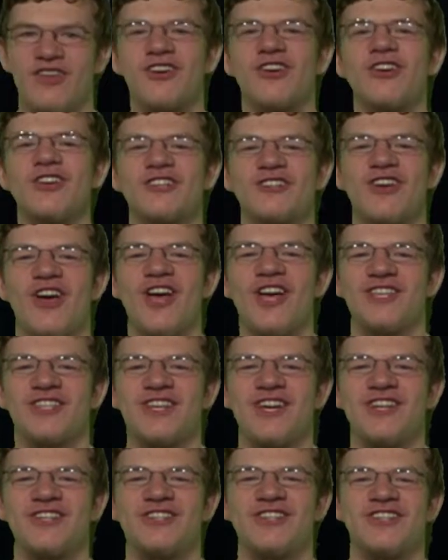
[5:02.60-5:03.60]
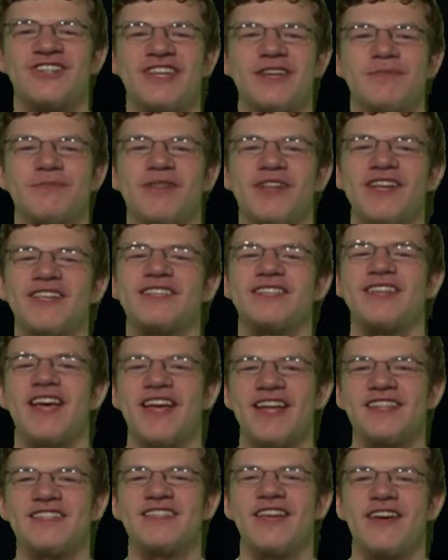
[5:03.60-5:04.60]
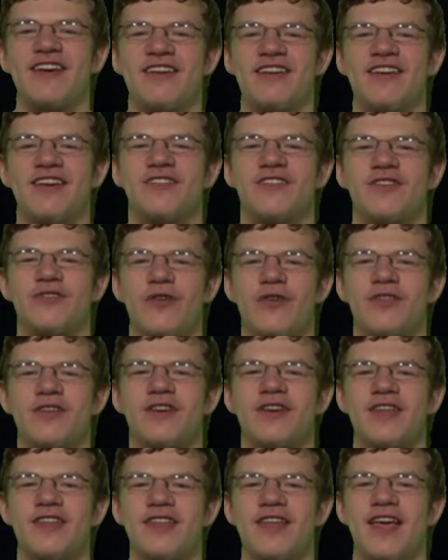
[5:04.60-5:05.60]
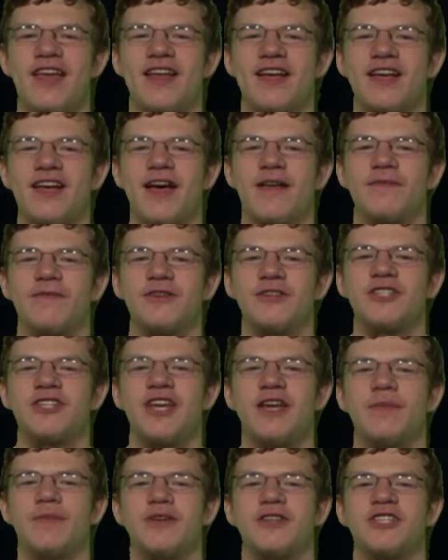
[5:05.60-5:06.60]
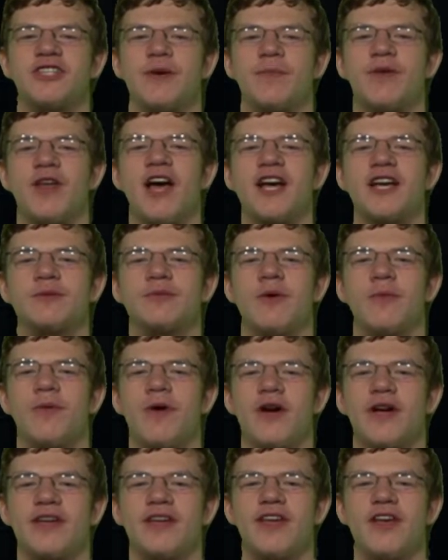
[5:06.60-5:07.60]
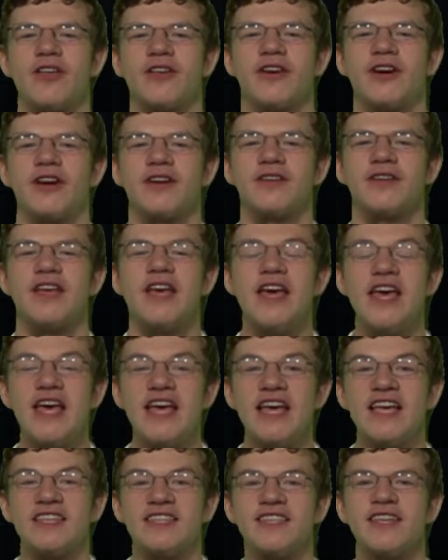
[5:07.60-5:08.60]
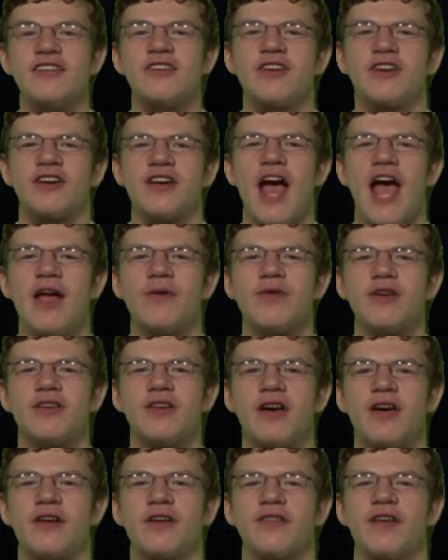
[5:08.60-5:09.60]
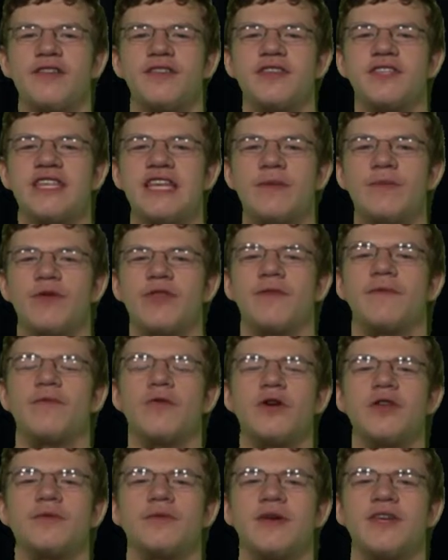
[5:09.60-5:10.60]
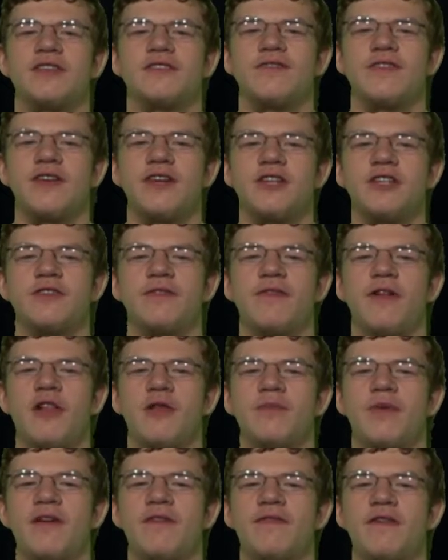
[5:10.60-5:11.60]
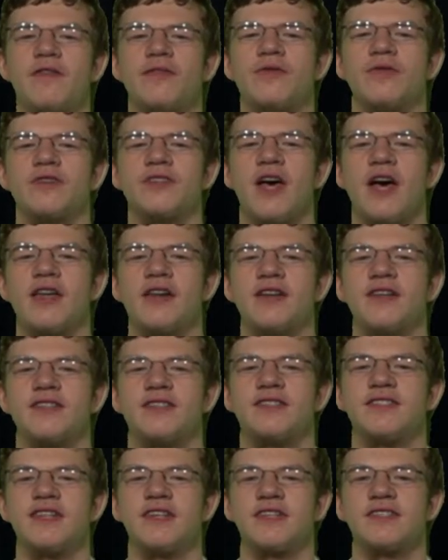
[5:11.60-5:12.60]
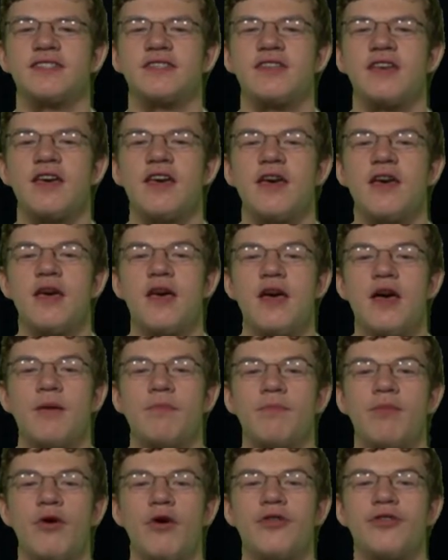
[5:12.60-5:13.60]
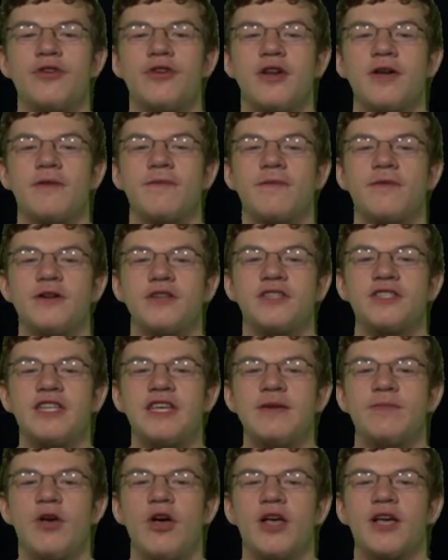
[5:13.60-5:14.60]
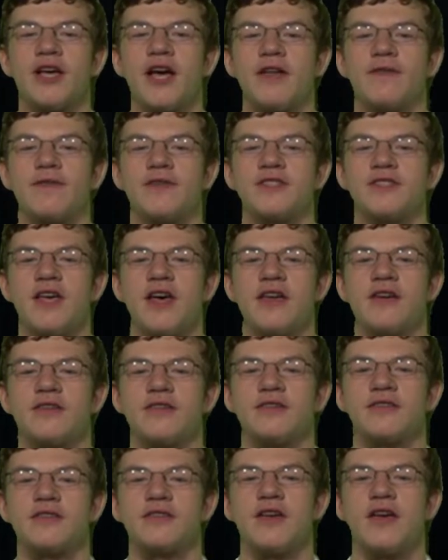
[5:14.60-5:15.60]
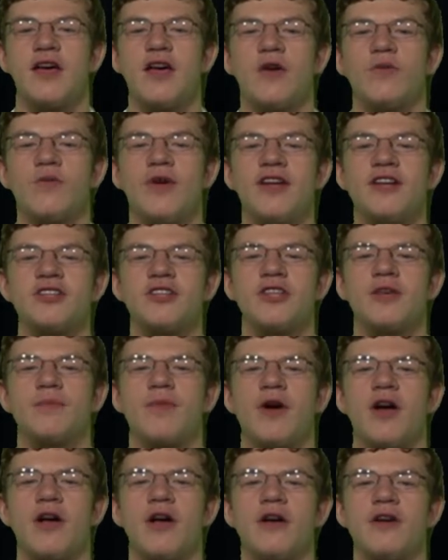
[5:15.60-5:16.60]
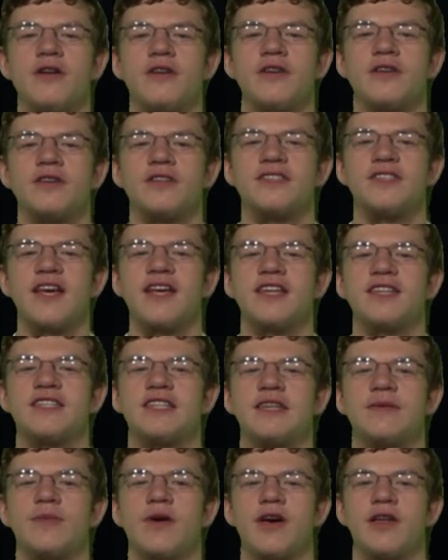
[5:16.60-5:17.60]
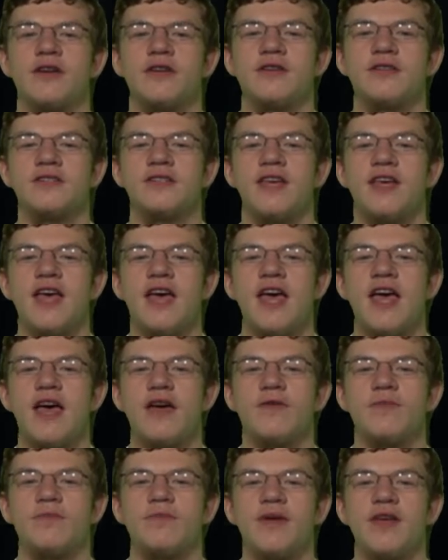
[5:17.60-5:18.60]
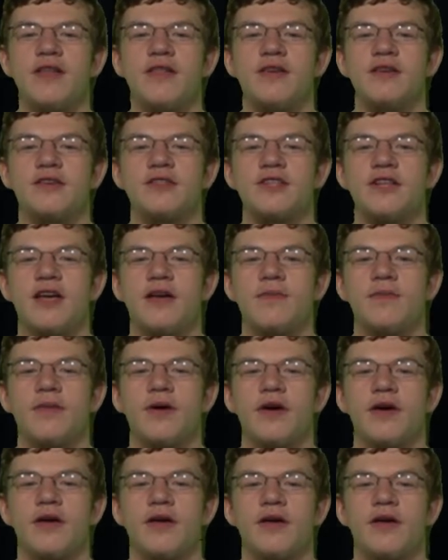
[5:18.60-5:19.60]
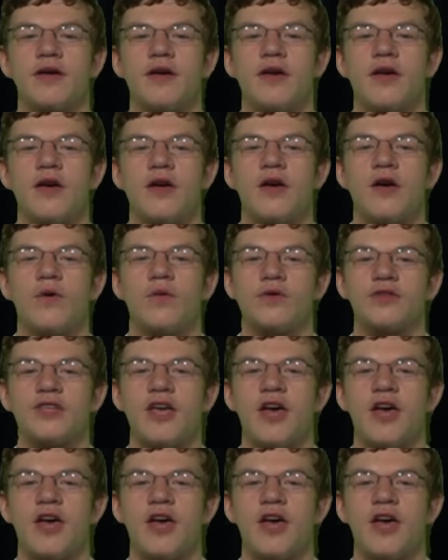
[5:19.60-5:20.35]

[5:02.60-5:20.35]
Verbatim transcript: girls cross country team placed second Saturday at the Northern Indiana Conference Championship at Oxbow Park in Elkhart. Senior Kyra Young led the team with a fourth place finish, followed by fifth Quintana and sixth, both earning first team all conference honors. Rachel Ibarra earned second team honors, and Bailey Shambaugh was